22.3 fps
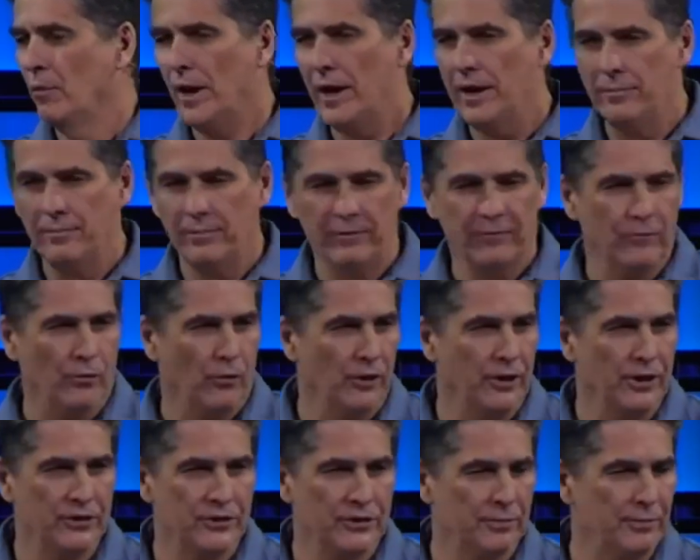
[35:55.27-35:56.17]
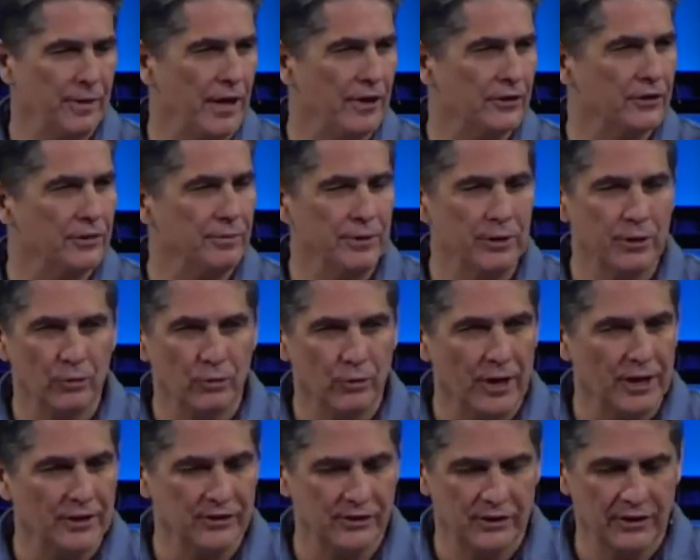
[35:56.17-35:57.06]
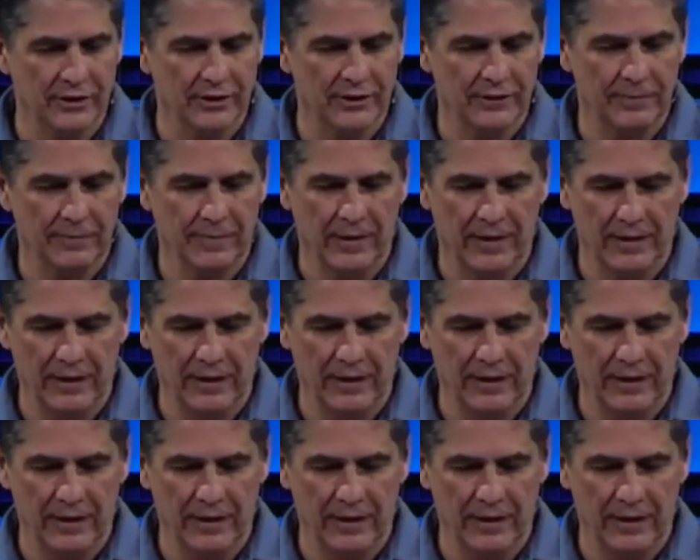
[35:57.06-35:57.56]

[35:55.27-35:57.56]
right before he's about to be arrested,